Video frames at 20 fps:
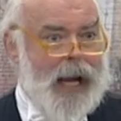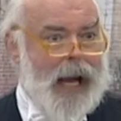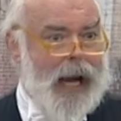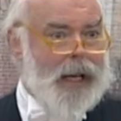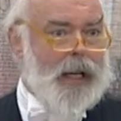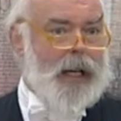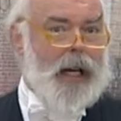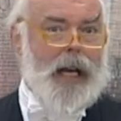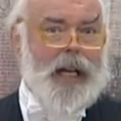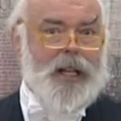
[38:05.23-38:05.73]

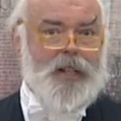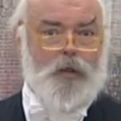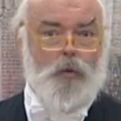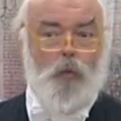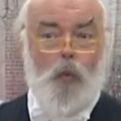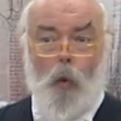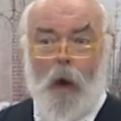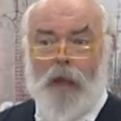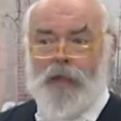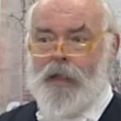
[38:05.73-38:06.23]
analysed
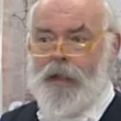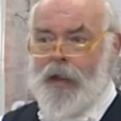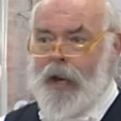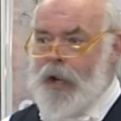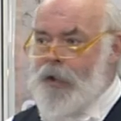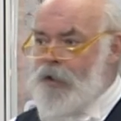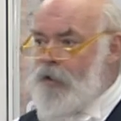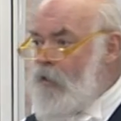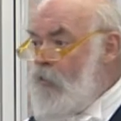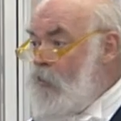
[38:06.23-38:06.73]

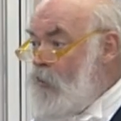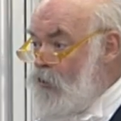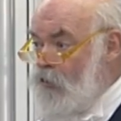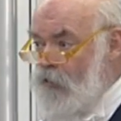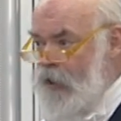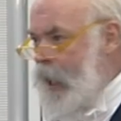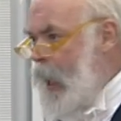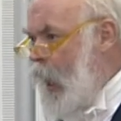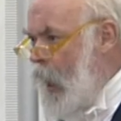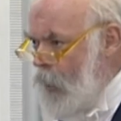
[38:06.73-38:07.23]

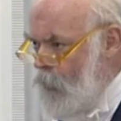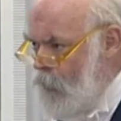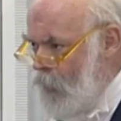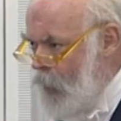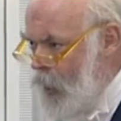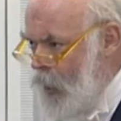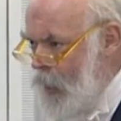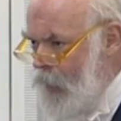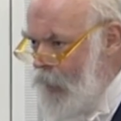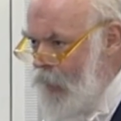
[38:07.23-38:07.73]

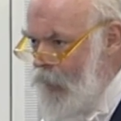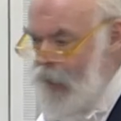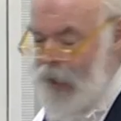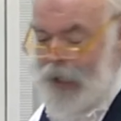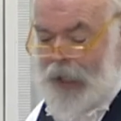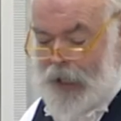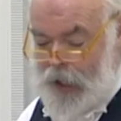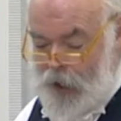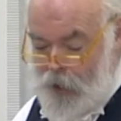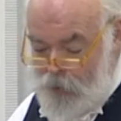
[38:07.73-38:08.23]
1,300
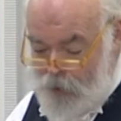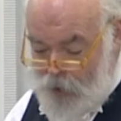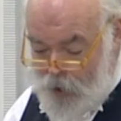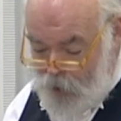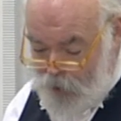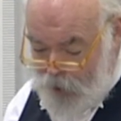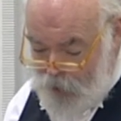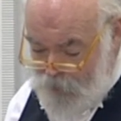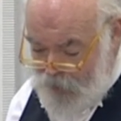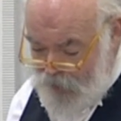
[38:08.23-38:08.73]
EU
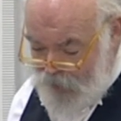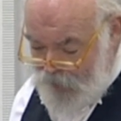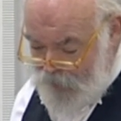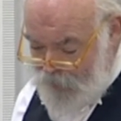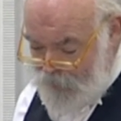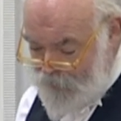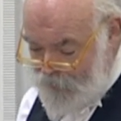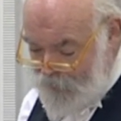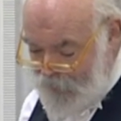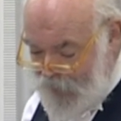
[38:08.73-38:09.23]

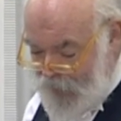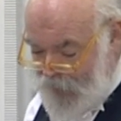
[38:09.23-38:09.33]
documents.